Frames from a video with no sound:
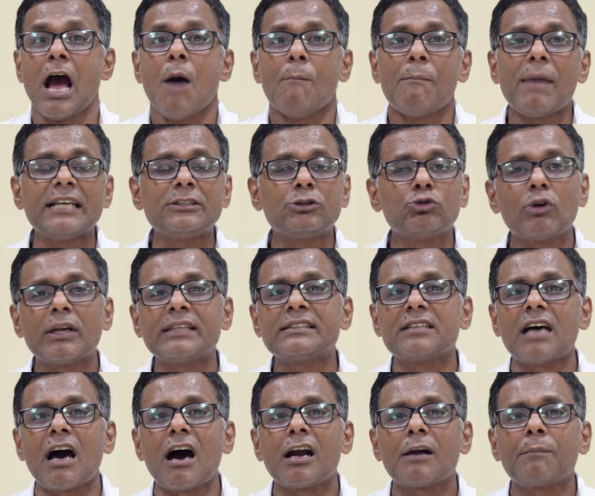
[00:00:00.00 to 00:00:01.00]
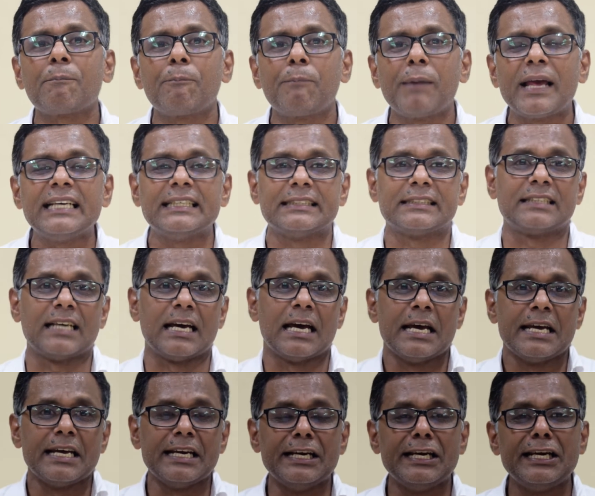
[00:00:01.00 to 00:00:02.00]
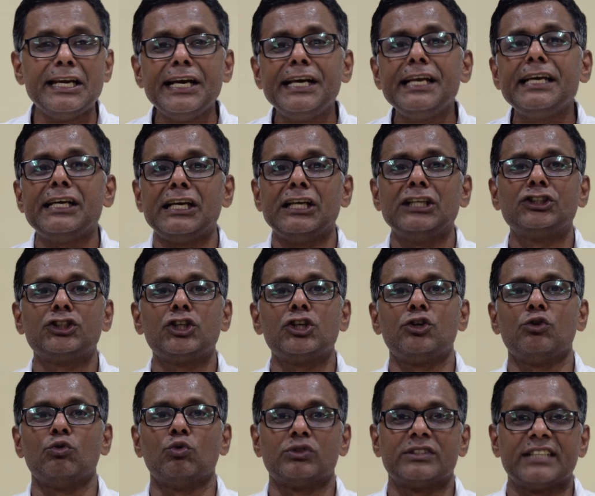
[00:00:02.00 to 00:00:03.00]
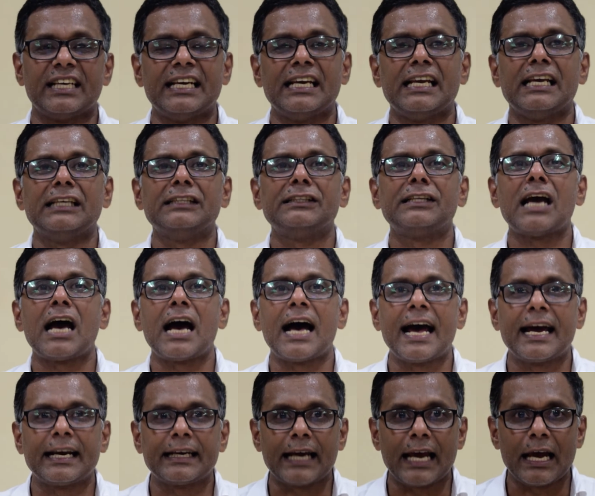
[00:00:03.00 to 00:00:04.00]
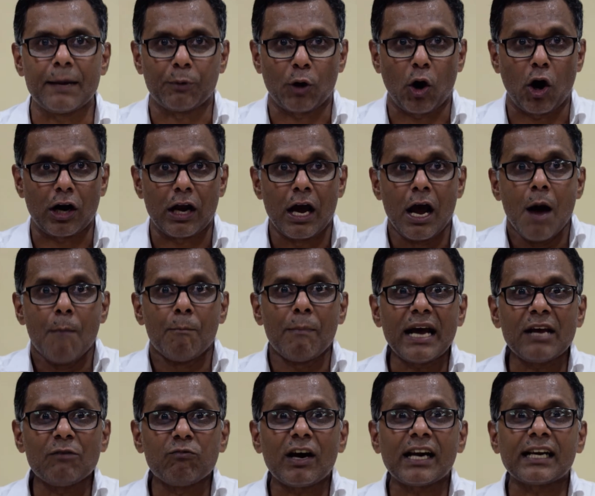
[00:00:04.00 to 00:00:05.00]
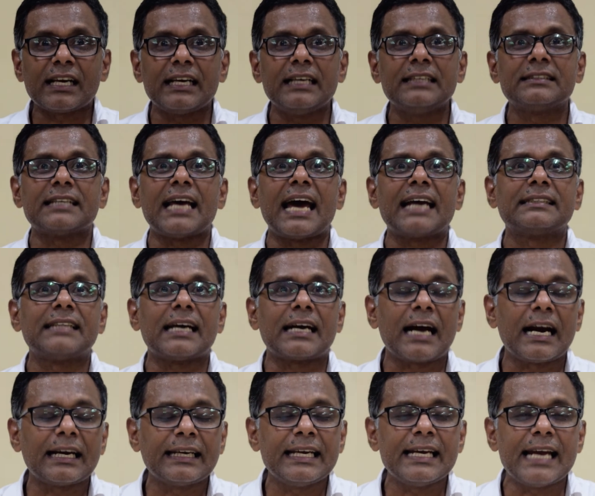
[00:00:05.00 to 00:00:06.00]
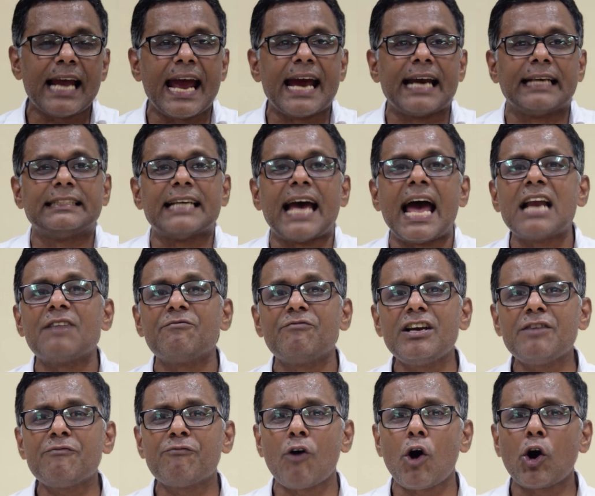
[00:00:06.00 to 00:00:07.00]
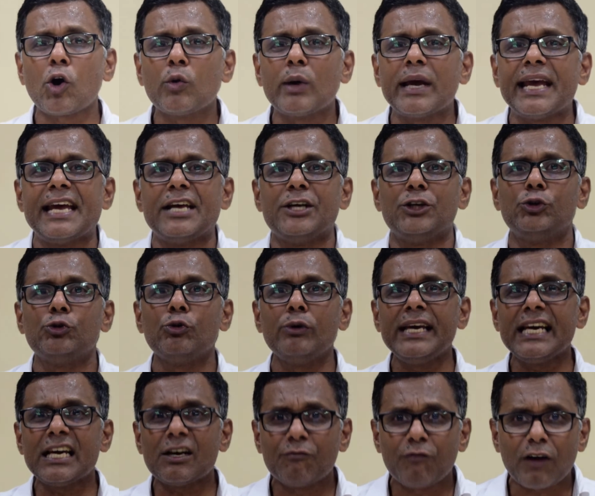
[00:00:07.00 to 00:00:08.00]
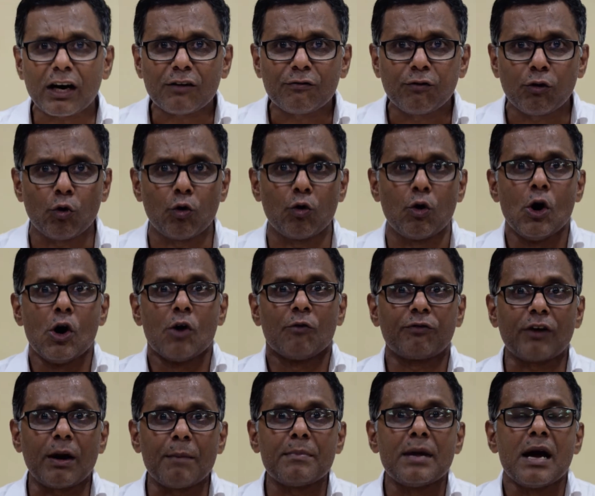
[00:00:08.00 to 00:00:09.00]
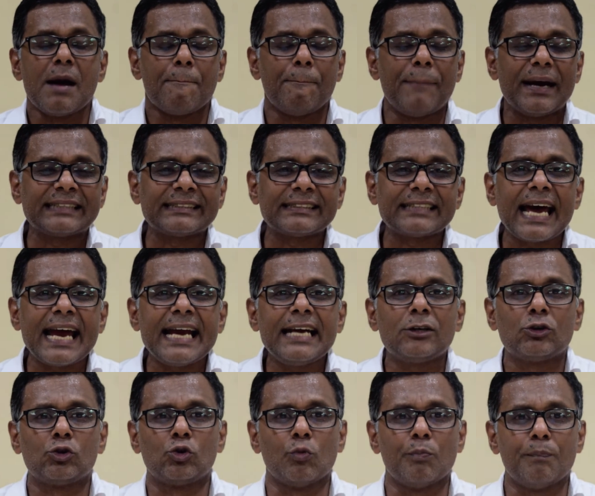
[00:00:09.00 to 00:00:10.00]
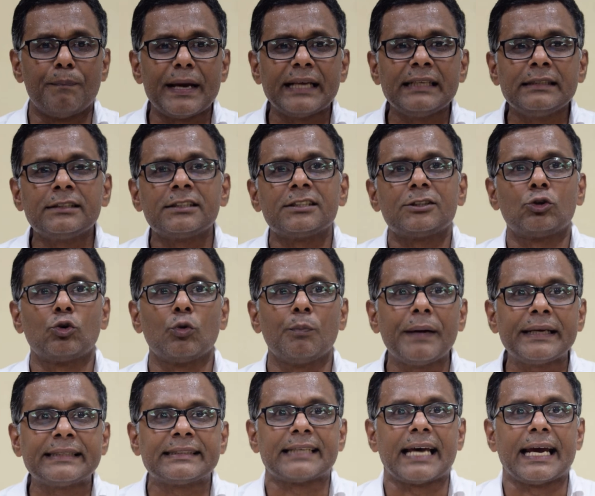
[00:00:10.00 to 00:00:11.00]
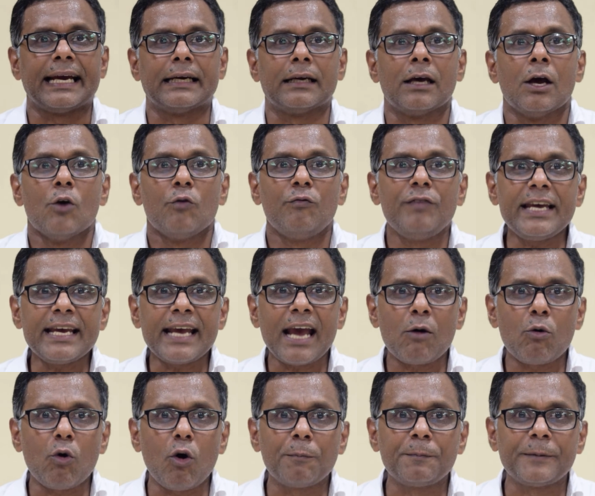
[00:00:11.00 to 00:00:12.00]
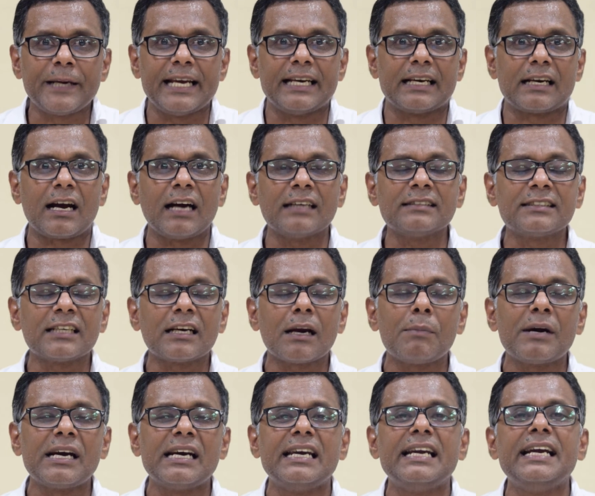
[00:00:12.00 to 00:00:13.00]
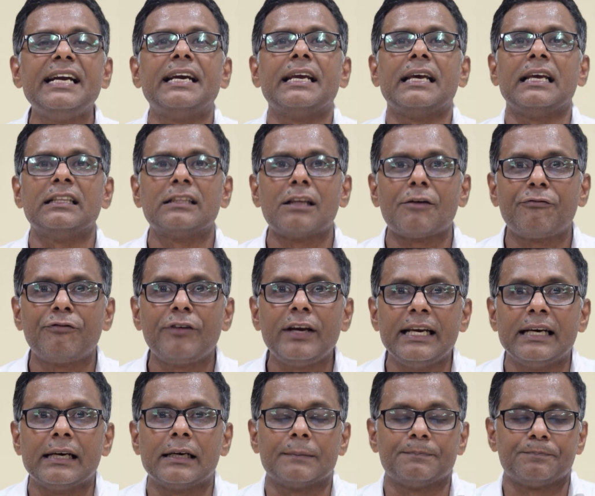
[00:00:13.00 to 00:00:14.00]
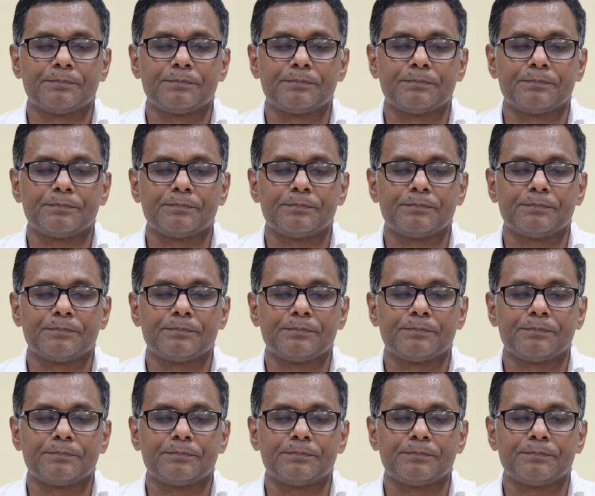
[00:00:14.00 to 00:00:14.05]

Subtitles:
My students are placed in leading institutes in India and abroad. My work is at the cutting edge and we follow a unique workflow from bedside to bench to bedside. We have obtained considerable lead in the field